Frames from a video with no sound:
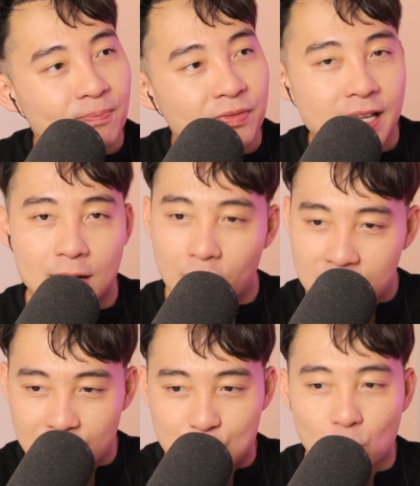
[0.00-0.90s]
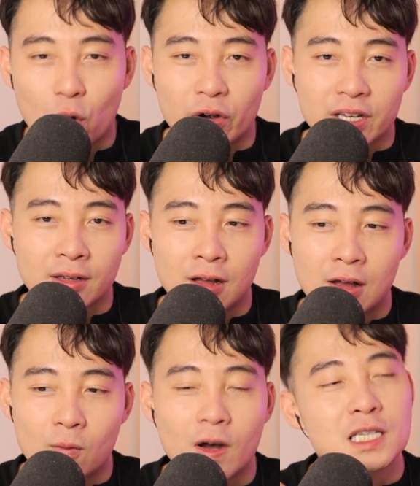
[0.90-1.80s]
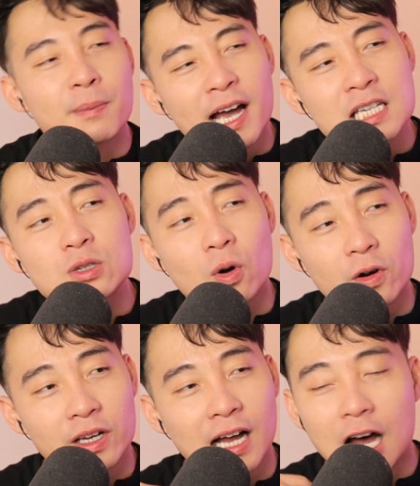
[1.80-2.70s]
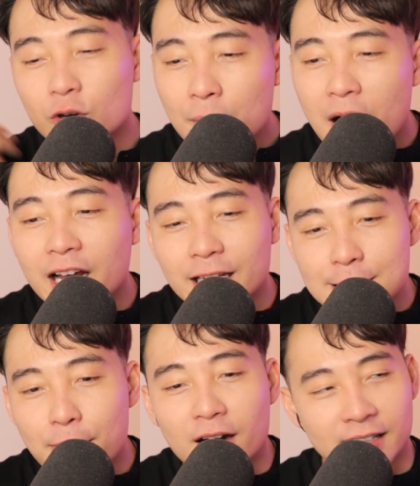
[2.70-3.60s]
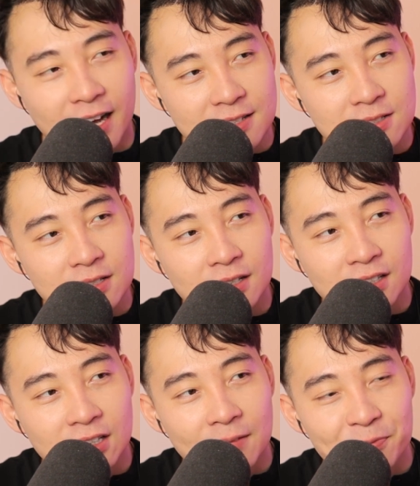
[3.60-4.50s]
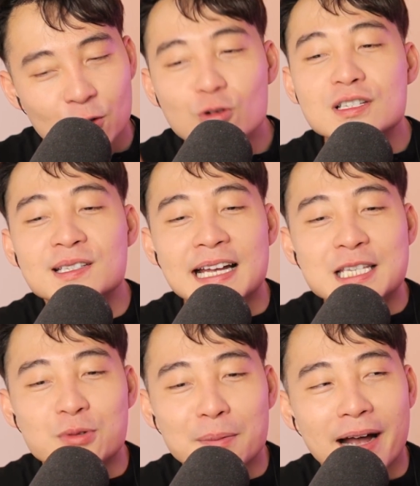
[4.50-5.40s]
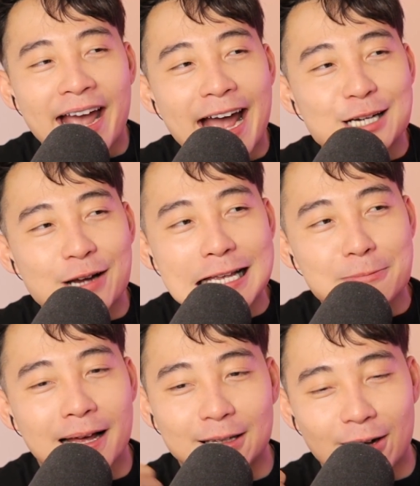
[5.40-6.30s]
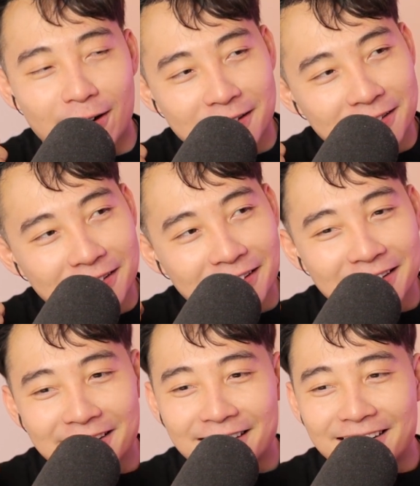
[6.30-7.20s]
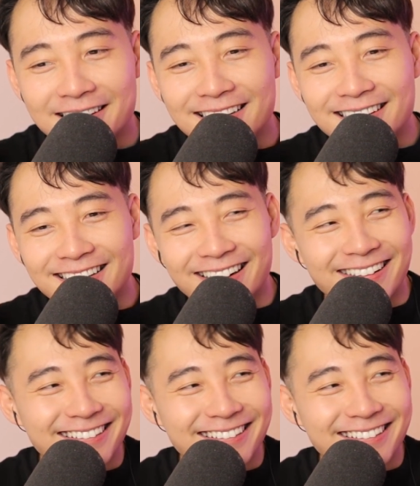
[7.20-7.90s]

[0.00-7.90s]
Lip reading: That was his story. What's my story? How do we market this podcast? Who's censoring my hair transplant talk? You know?